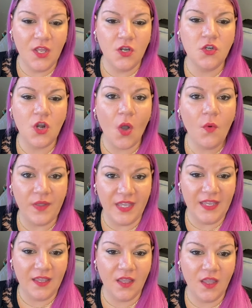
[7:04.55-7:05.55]

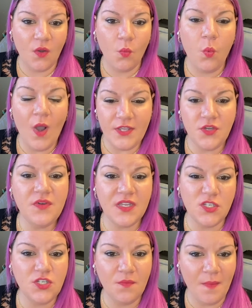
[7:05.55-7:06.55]
Knowing what you
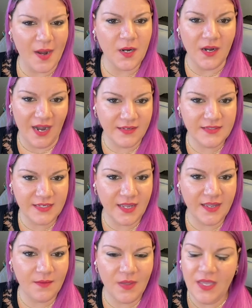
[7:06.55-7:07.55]
can do better next
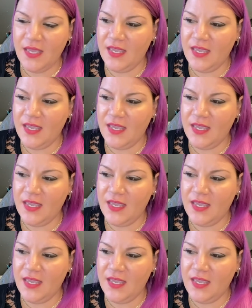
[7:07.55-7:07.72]
time